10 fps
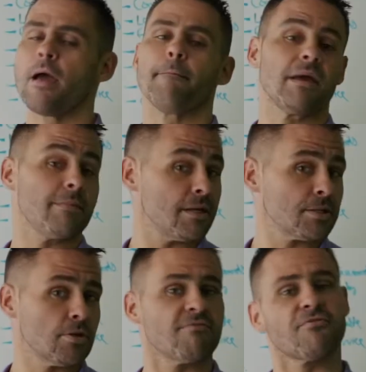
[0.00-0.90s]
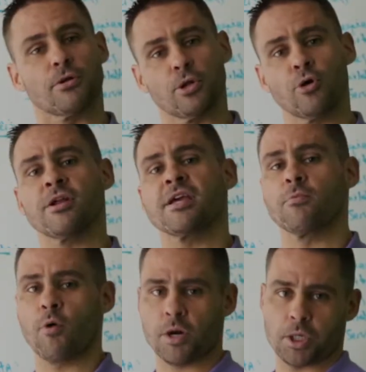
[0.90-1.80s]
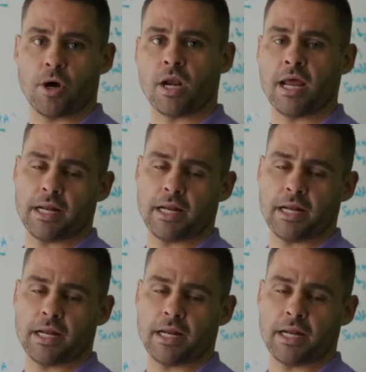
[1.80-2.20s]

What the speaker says: Maybe it's good for learning and watching online